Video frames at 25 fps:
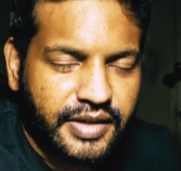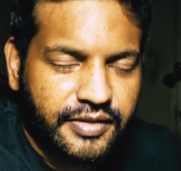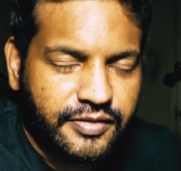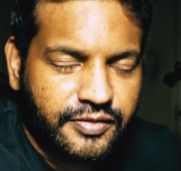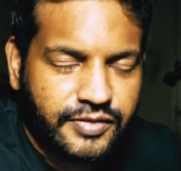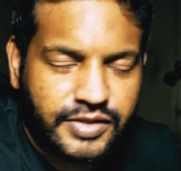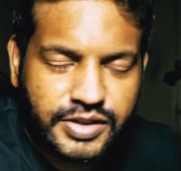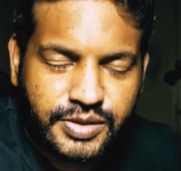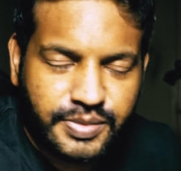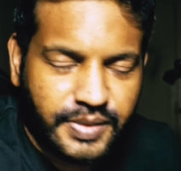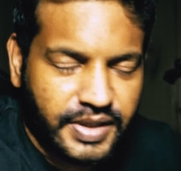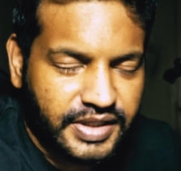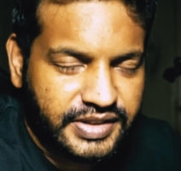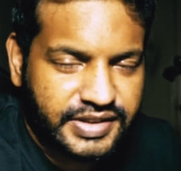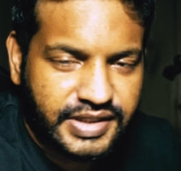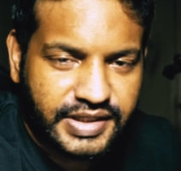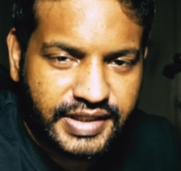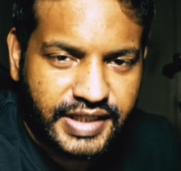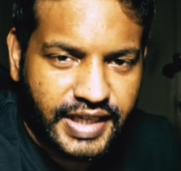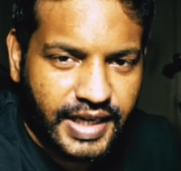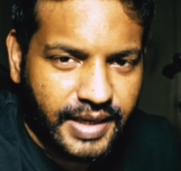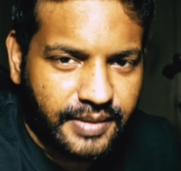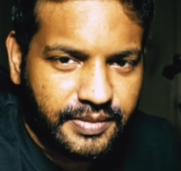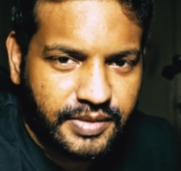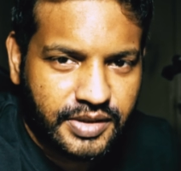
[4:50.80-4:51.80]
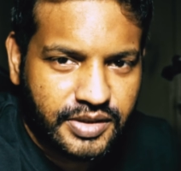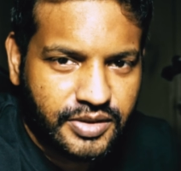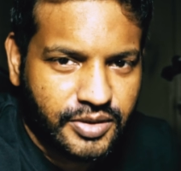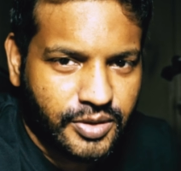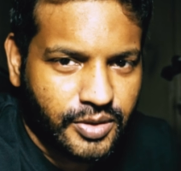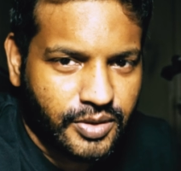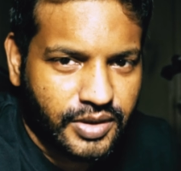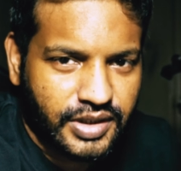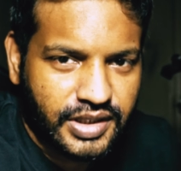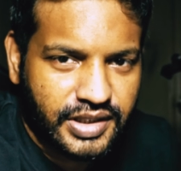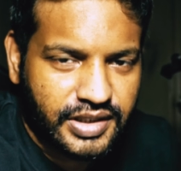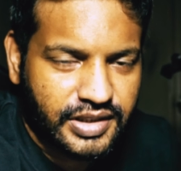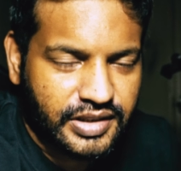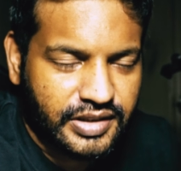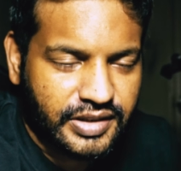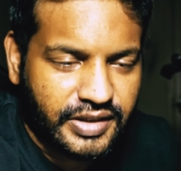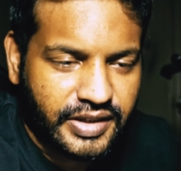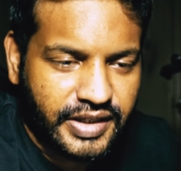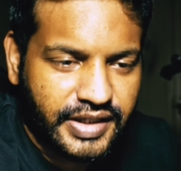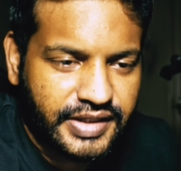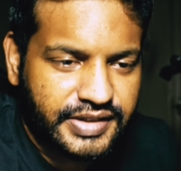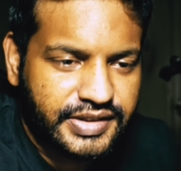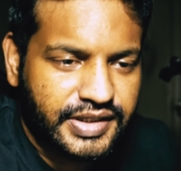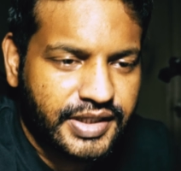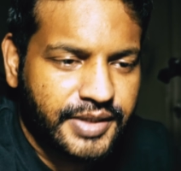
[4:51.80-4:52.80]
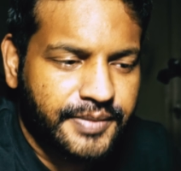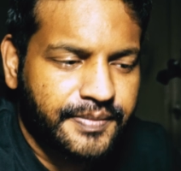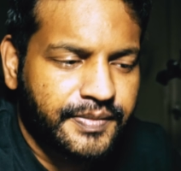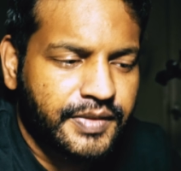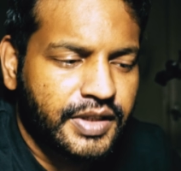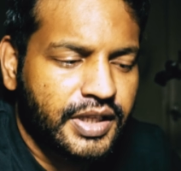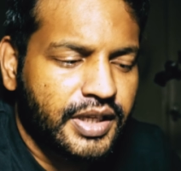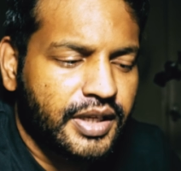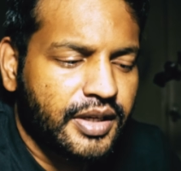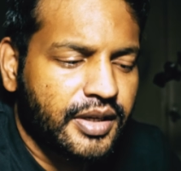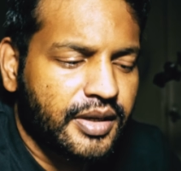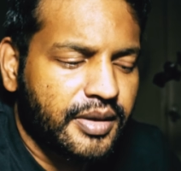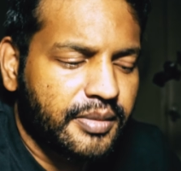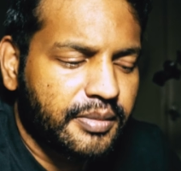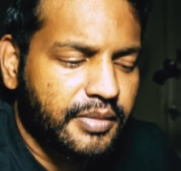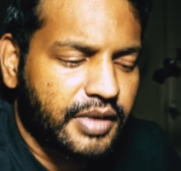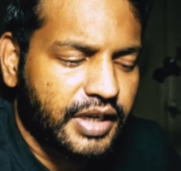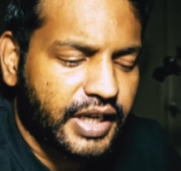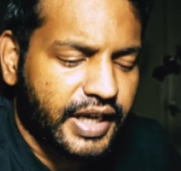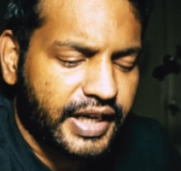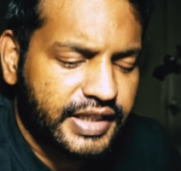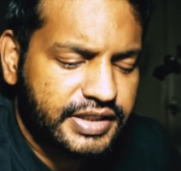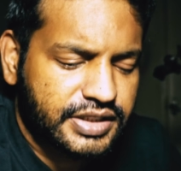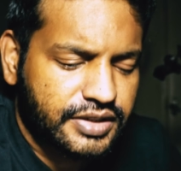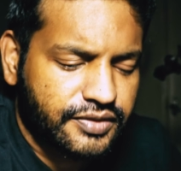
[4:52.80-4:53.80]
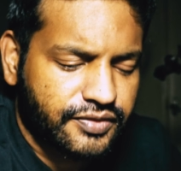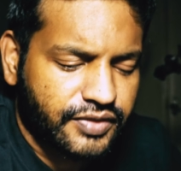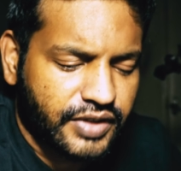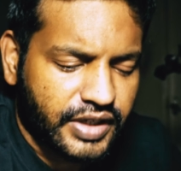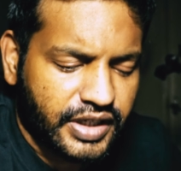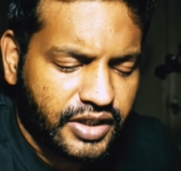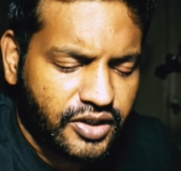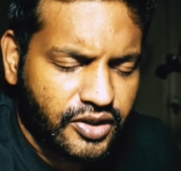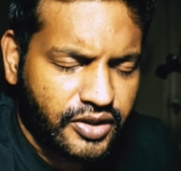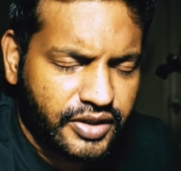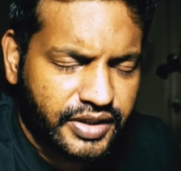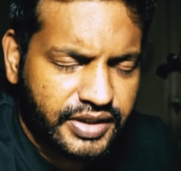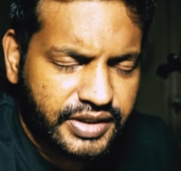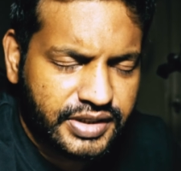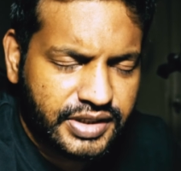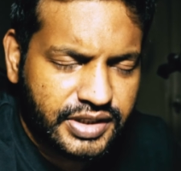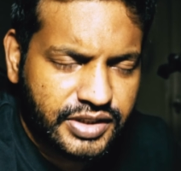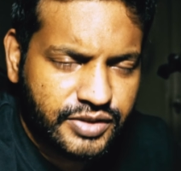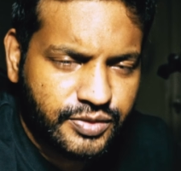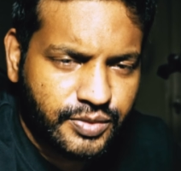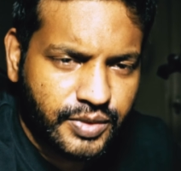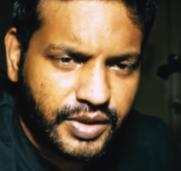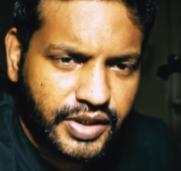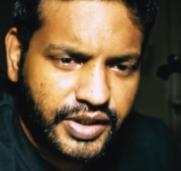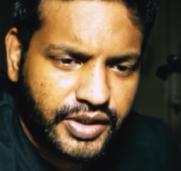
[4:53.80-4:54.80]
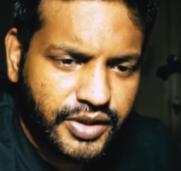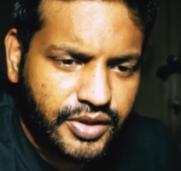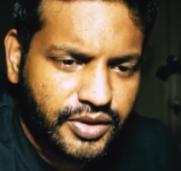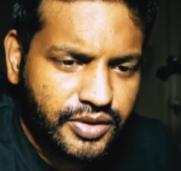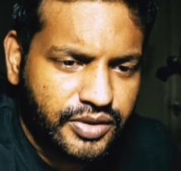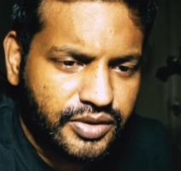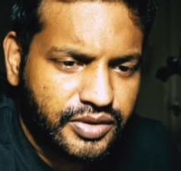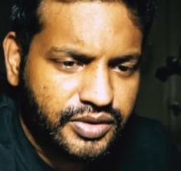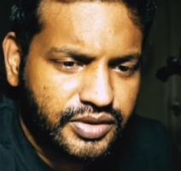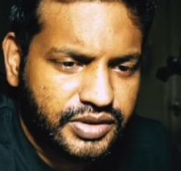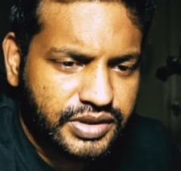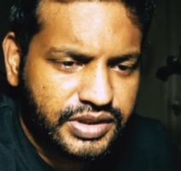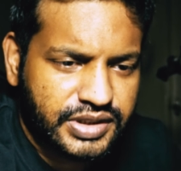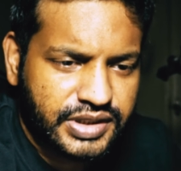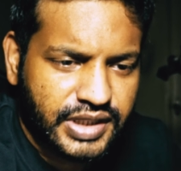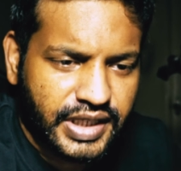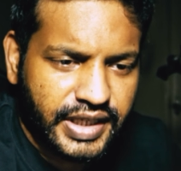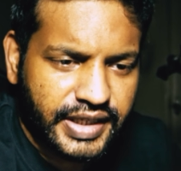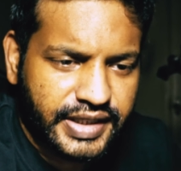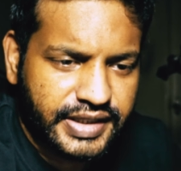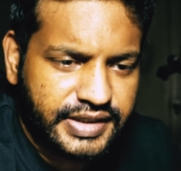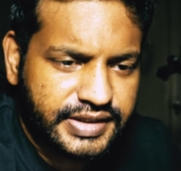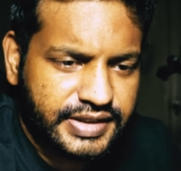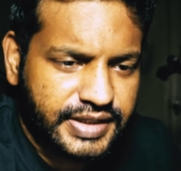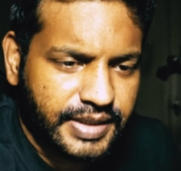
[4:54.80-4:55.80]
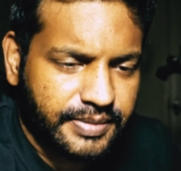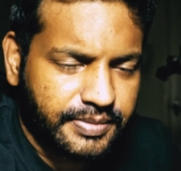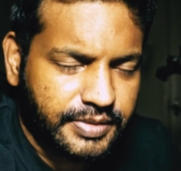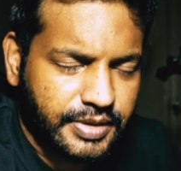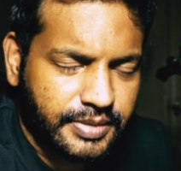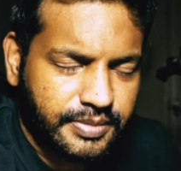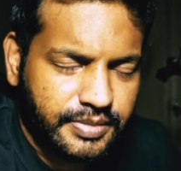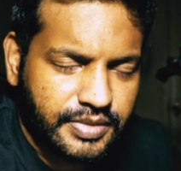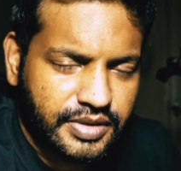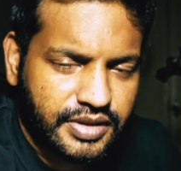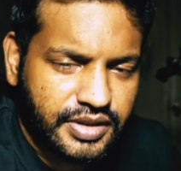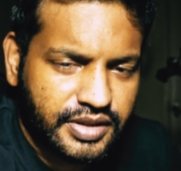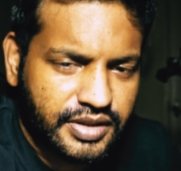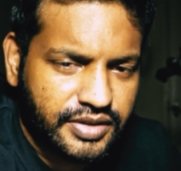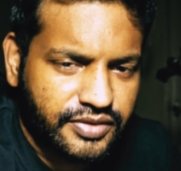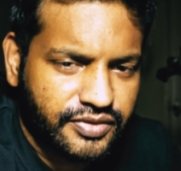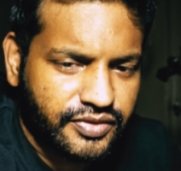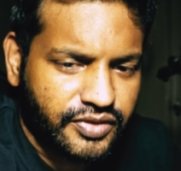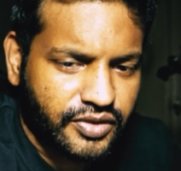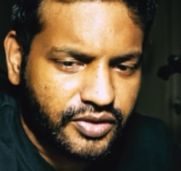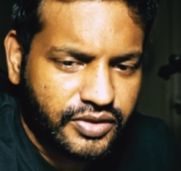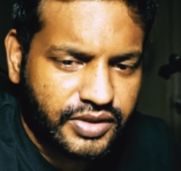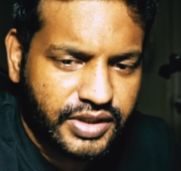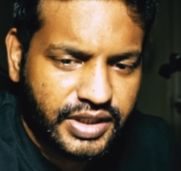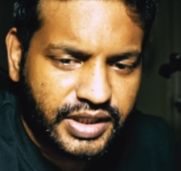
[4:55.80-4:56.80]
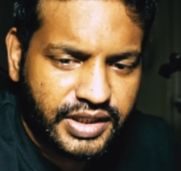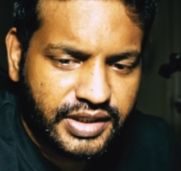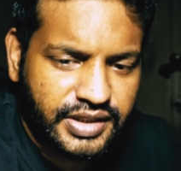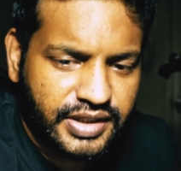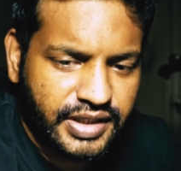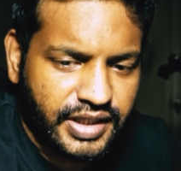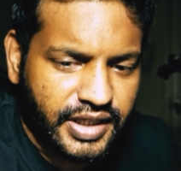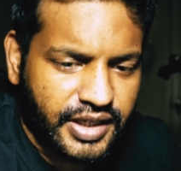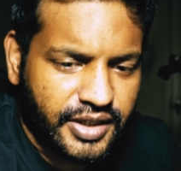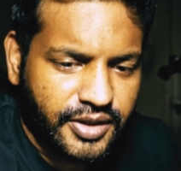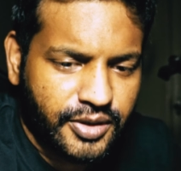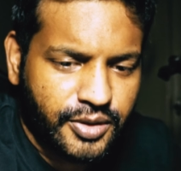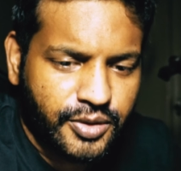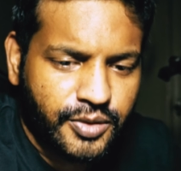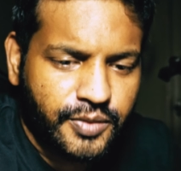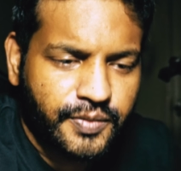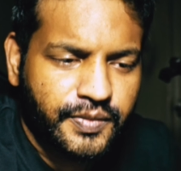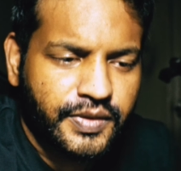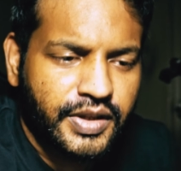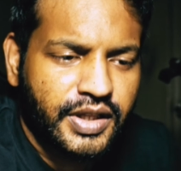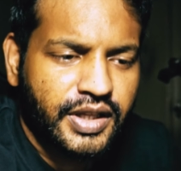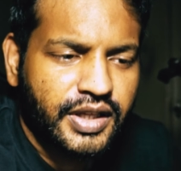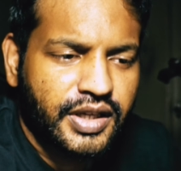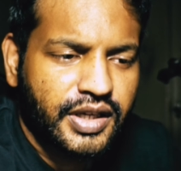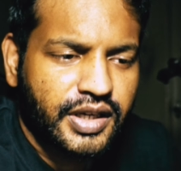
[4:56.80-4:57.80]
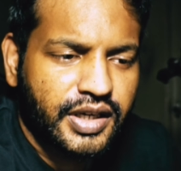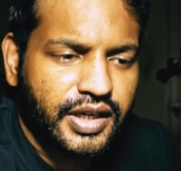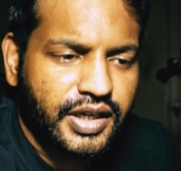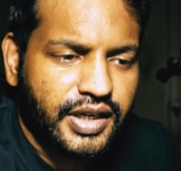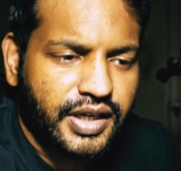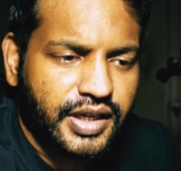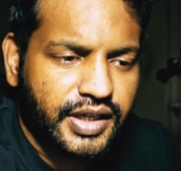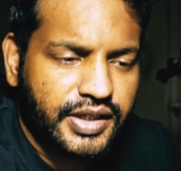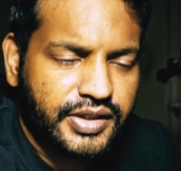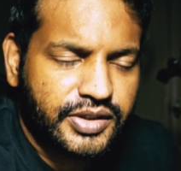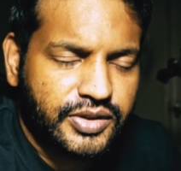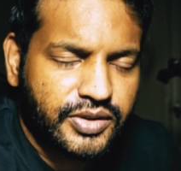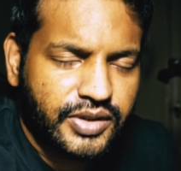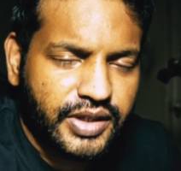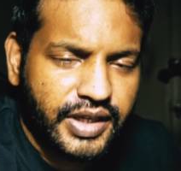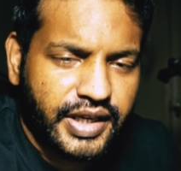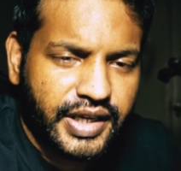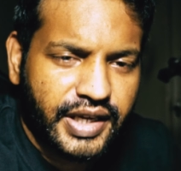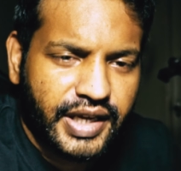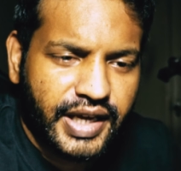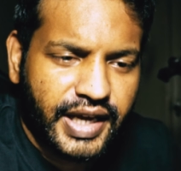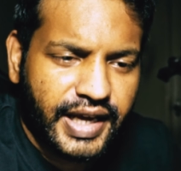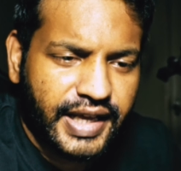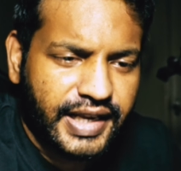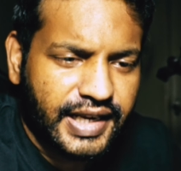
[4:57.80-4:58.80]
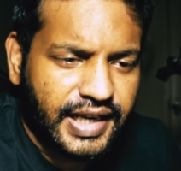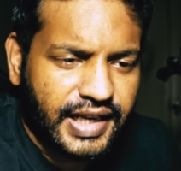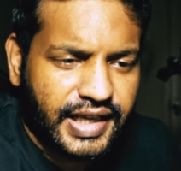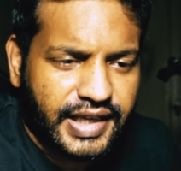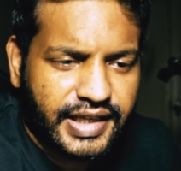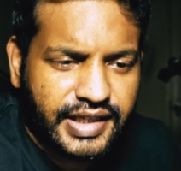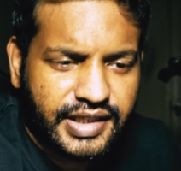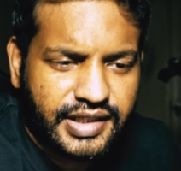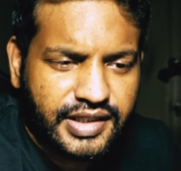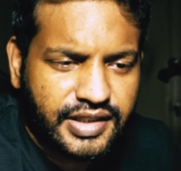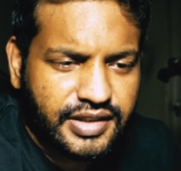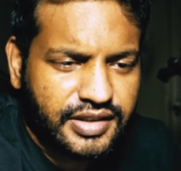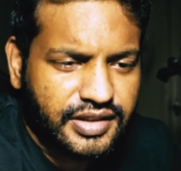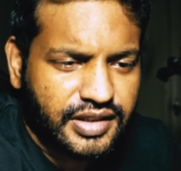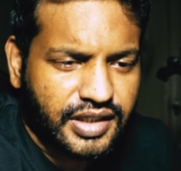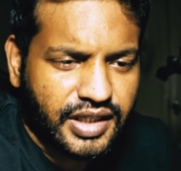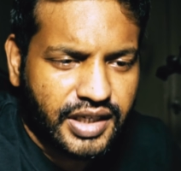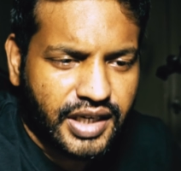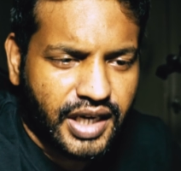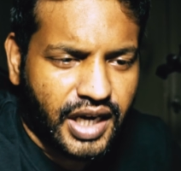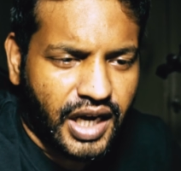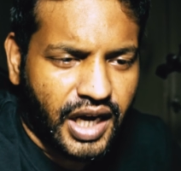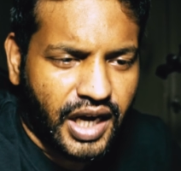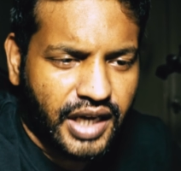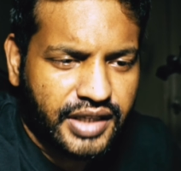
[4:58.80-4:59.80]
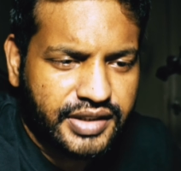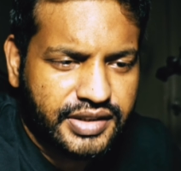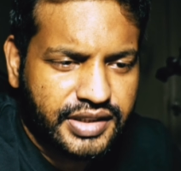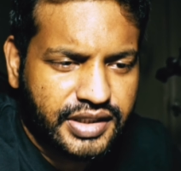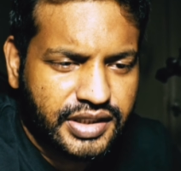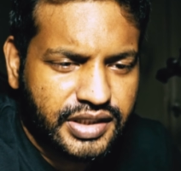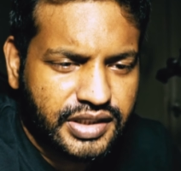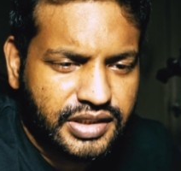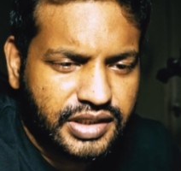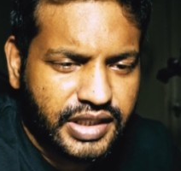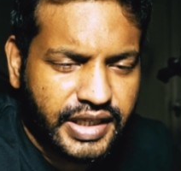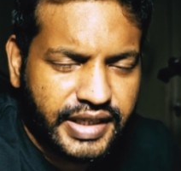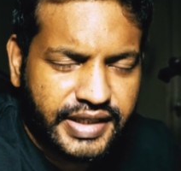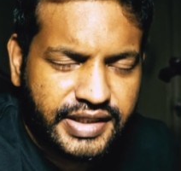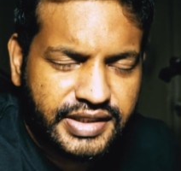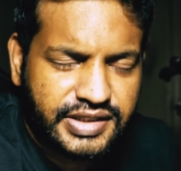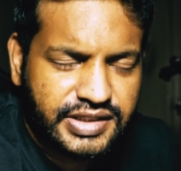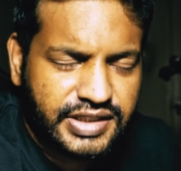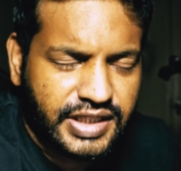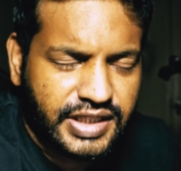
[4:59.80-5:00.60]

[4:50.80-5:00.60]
which makes the tablet go a little crazy. But as of recording this video, it's like September 14 now. today, and like the latest